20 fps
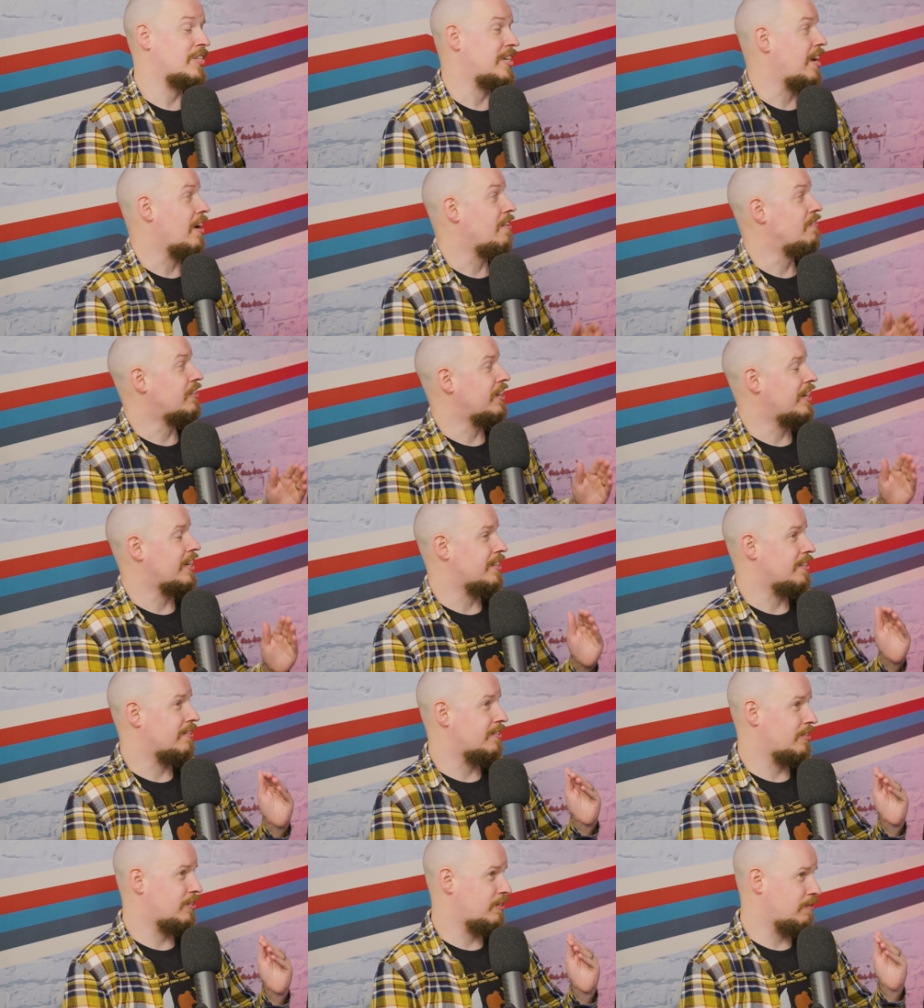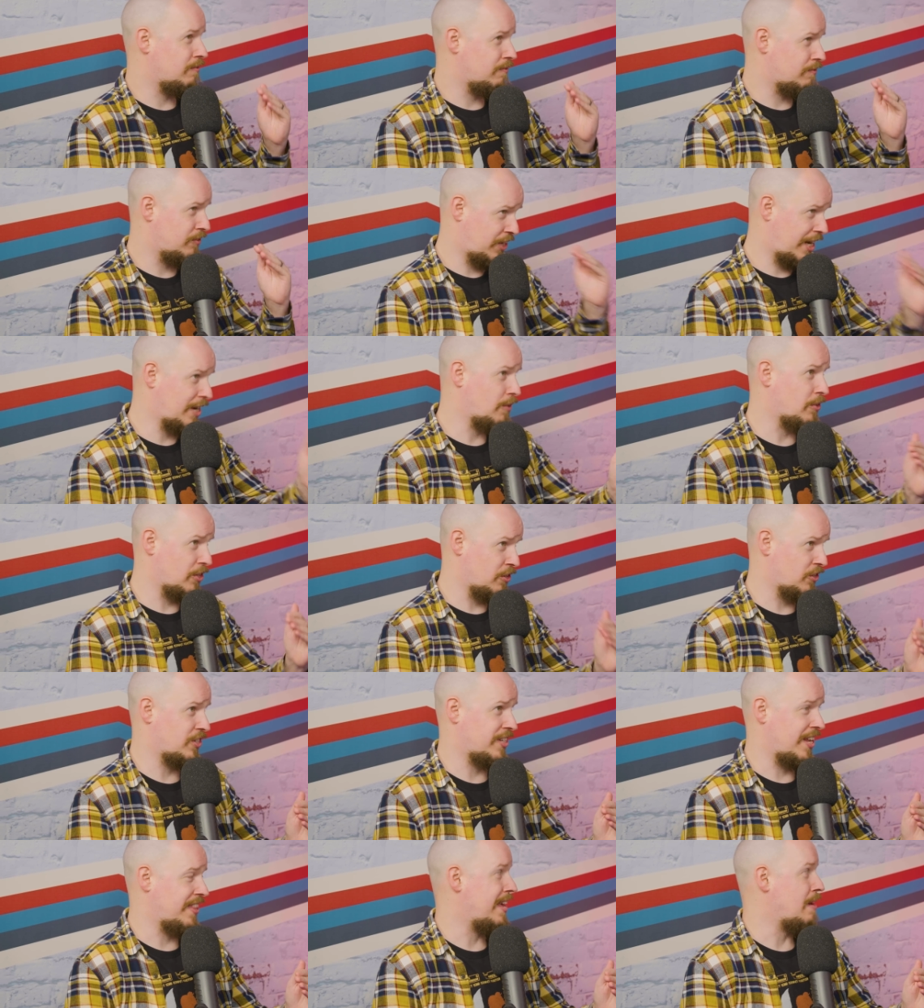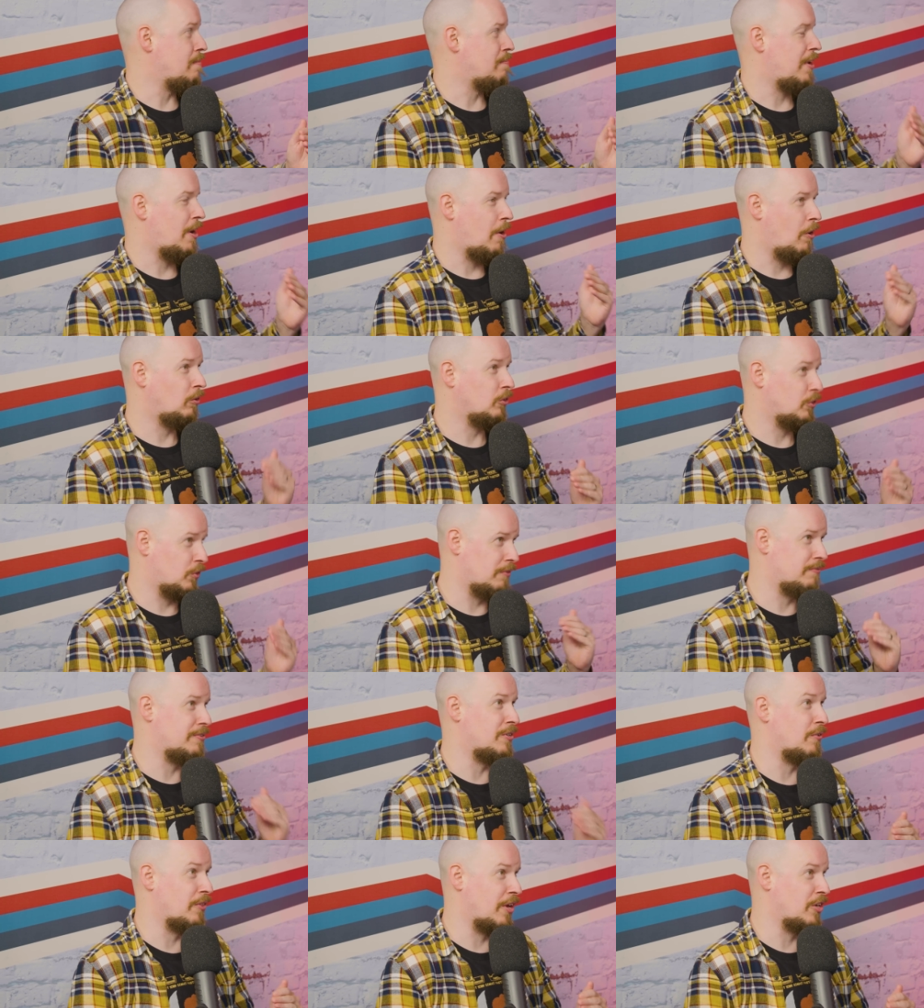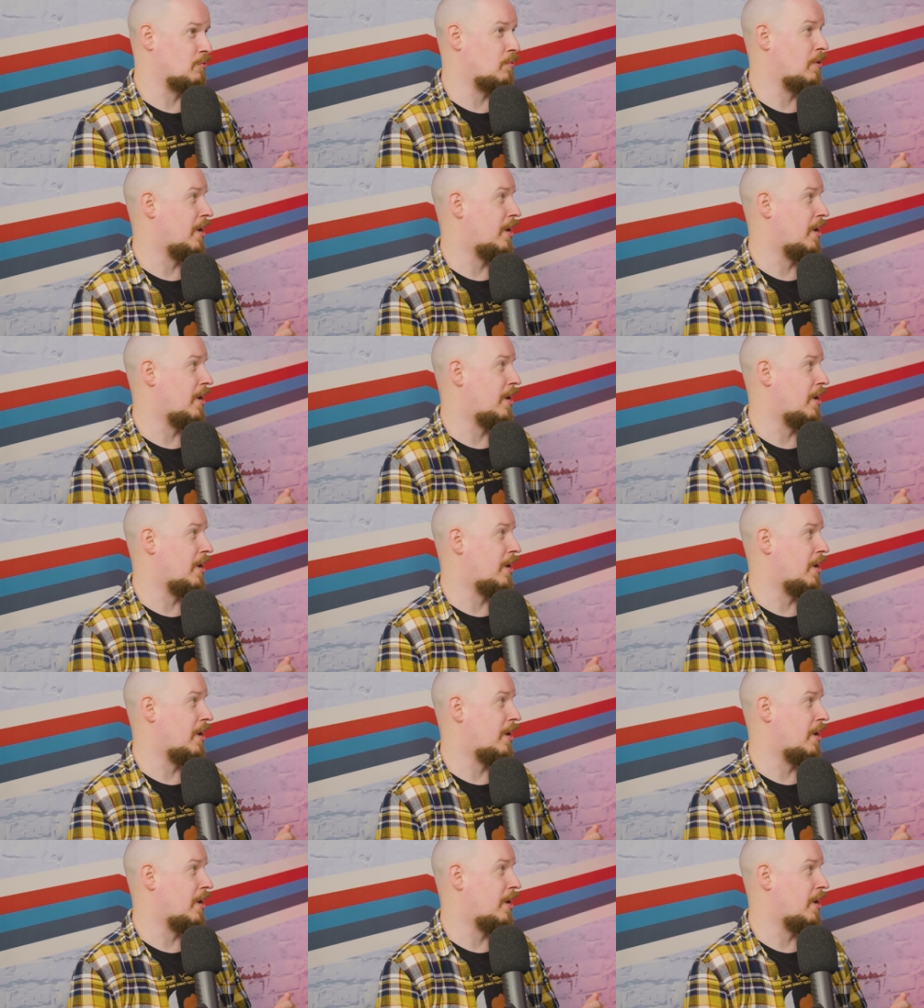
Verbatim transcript: See, I'm going to take what you just said then, but alter a few of those